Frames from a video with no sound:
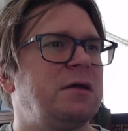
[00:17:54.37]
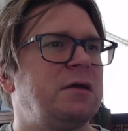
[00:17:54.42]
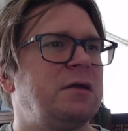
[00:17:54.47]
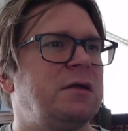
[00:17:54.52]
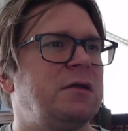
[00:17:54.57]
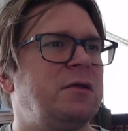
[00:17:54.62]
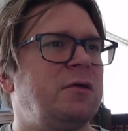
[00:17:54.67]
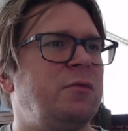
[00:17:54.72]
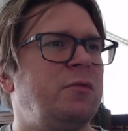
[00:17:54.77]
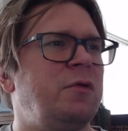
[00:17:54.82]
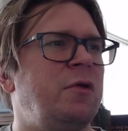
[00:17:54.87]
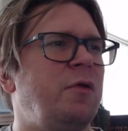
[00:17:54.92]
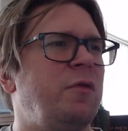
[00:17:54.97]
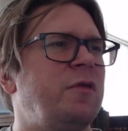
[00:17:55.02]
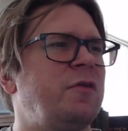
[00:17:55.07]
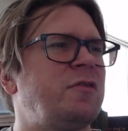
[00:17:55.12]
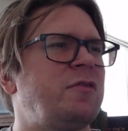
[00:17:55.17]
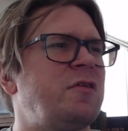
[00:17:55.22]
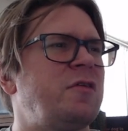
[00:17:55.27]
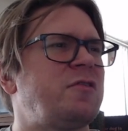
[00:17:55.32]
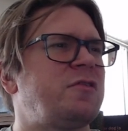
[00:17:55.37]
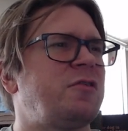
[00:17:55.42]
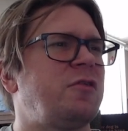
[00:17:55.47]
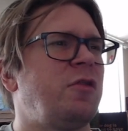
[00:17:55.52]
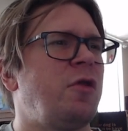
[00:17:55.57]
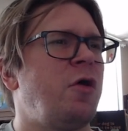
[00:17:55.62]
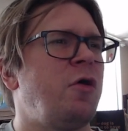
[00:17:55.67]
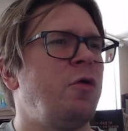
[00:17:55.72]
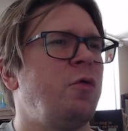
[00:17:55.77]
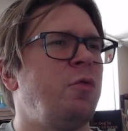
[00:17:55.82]
Don't know. This is
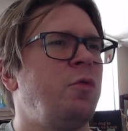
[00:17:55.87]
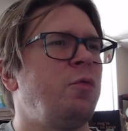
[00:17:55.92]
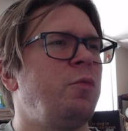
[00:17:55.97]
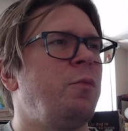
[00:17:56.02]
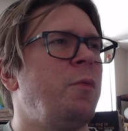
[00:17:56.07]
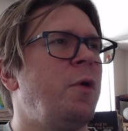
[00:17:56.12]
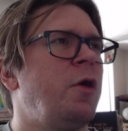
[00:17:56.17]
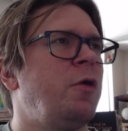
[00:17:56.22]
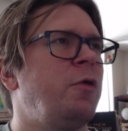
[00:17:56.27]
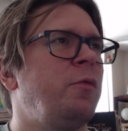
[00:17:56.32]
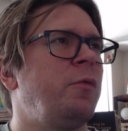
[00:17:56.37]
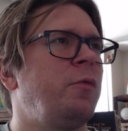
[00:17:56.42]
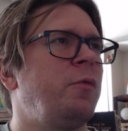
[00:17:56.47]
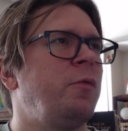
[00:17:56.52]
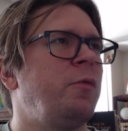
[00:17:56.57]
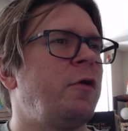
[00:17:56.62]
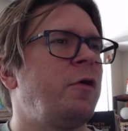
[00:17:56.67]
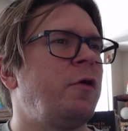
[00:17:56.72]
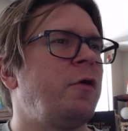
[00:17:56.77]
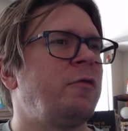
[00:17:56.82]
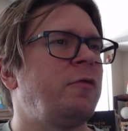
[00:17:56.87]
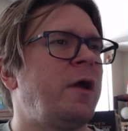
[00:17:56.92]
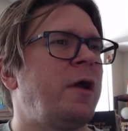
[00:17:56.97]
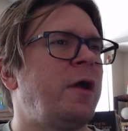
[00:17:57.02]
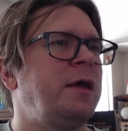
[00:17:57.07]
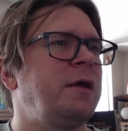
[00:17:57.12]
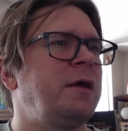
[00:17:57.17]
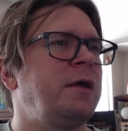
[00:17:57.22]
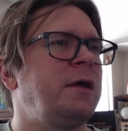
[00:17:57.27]
slow-mo, though, right?